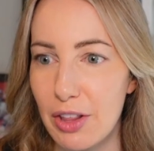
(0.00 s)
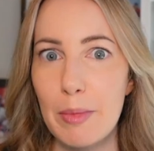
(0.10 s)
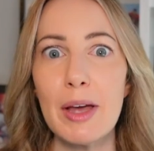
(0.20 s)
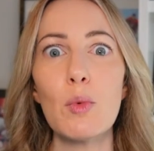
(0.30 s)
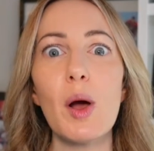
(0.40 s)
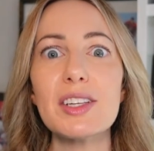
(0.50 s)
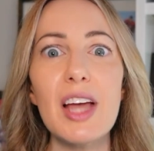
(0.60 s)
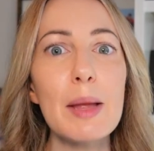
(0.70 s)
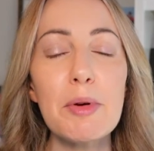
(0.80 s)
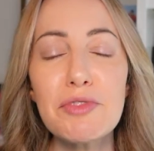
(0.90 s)
them, and what
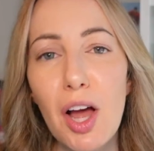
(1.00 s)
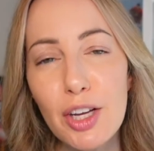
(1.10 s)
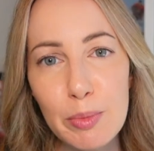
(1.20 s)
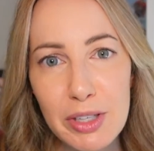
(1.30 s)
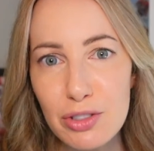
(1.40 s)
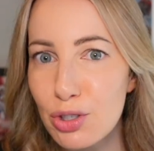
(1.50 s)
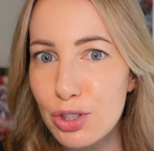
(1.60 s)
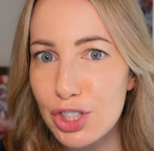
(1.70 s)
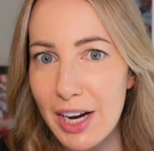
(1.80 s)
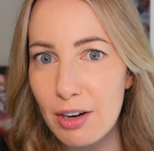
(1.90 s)
type of documents you're
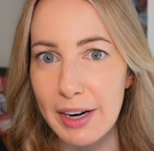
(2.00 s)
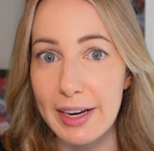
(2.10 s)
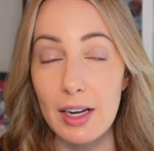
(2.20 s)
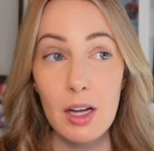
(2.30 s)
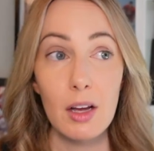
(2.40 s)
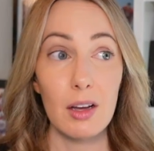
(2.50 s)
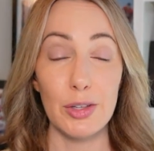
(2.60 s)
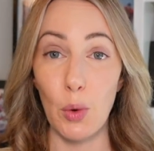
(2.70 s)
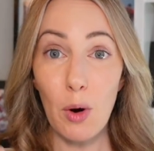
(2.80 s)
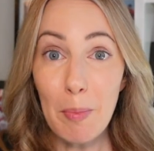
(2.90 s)
sharing,
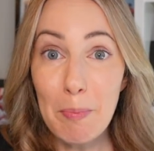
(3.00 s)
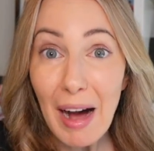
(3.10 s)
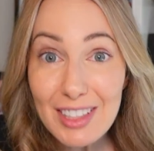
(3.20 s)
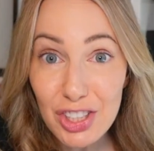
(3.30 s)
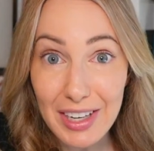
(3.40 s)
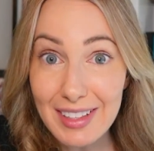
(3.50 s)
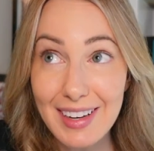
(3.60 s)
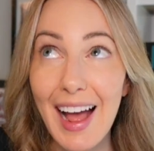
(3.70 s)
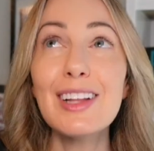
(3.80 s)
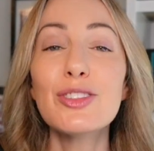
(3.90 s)
your budget,
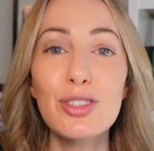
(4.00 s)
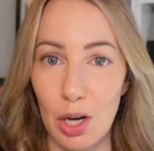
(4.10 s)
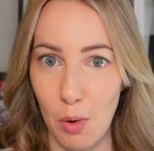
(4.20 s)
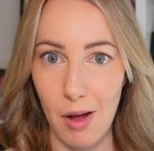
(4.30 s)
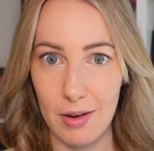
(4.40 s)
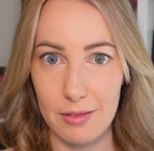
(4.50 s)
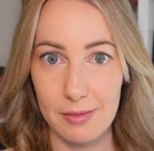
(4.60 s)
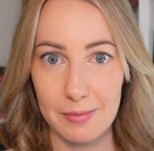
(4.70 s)
and so on.